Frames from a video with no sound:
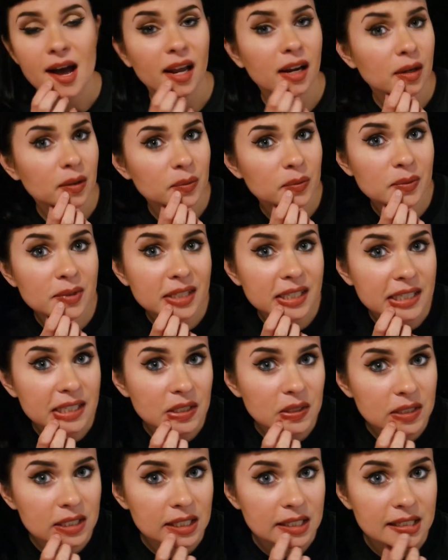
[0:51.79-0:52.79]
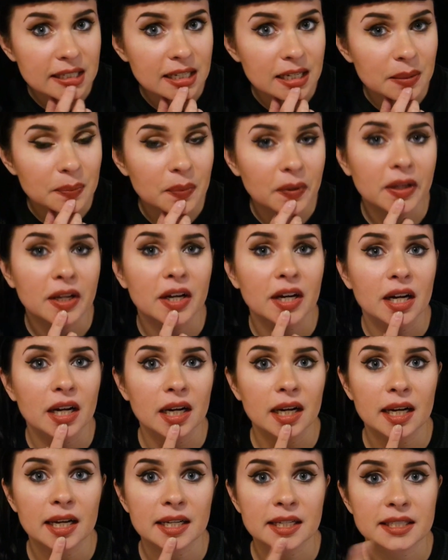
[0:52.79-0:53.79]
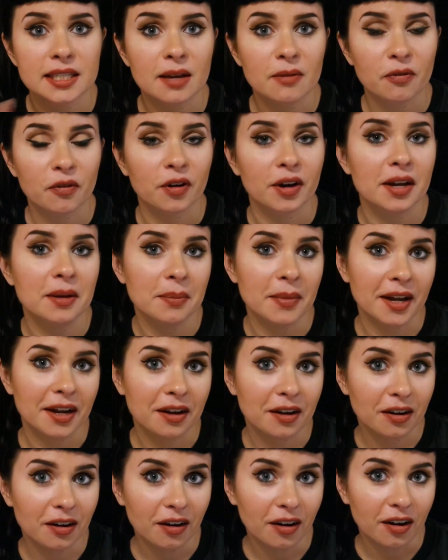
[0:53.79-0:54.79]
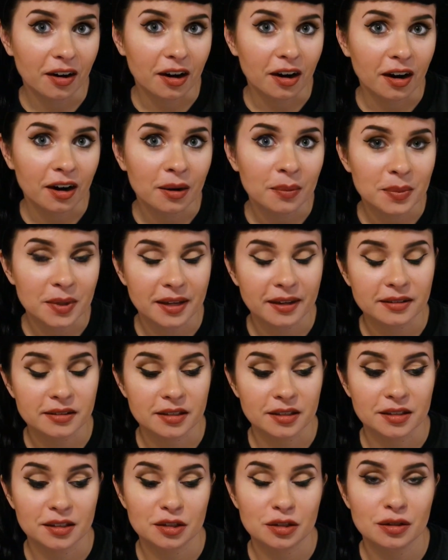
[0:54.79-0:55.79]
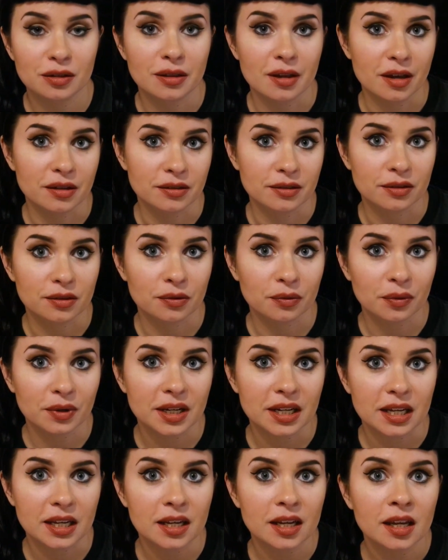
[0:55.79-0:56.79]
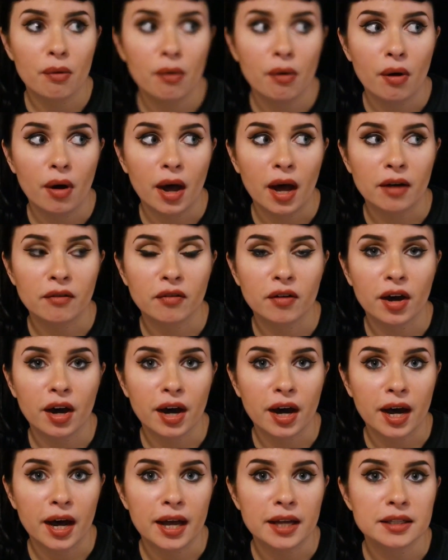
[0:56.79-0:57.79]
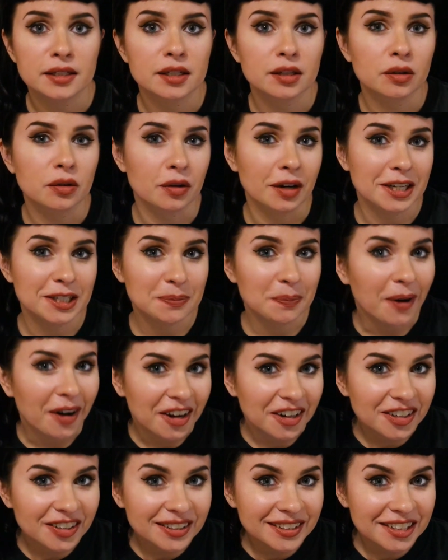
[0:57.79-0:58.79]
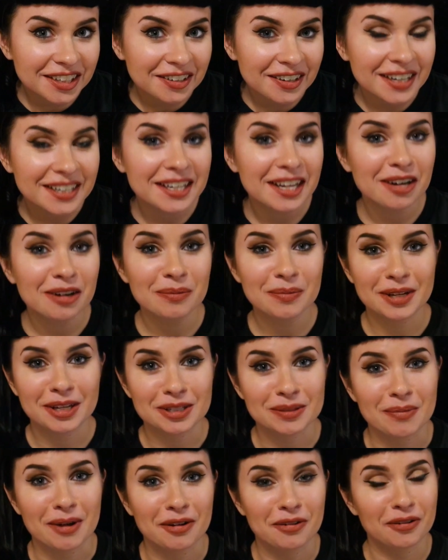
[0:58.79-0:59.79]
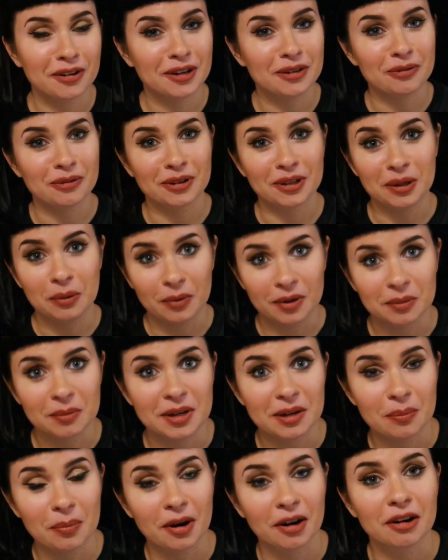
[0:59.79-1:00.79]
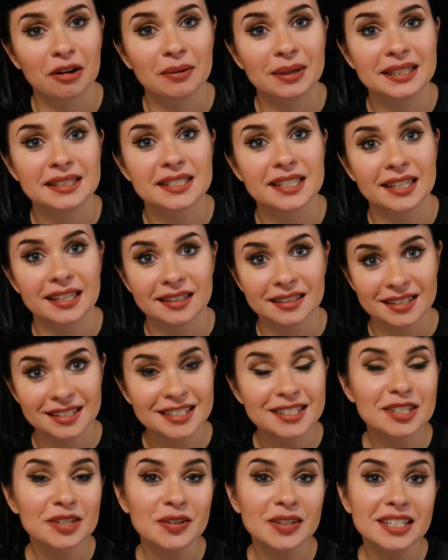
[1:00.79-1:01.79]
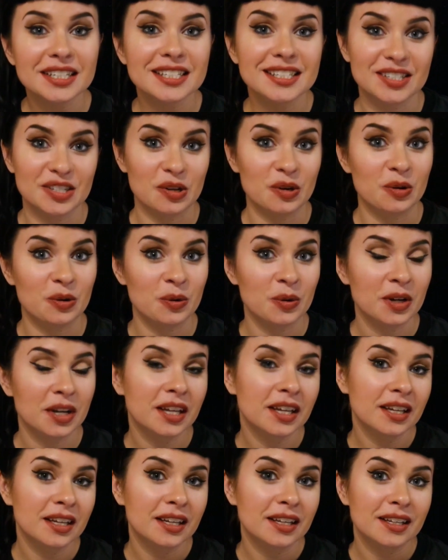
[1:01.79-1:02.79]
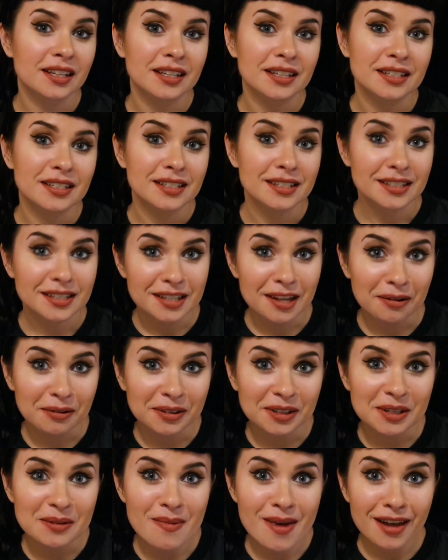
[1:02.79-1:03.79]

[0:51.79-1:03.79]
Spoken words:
I don't really use a CD player except for in my car because it's a 2003. I've got Grace Potter in there right now because my friend really wanted me to borrow it and listen to it. So it's not really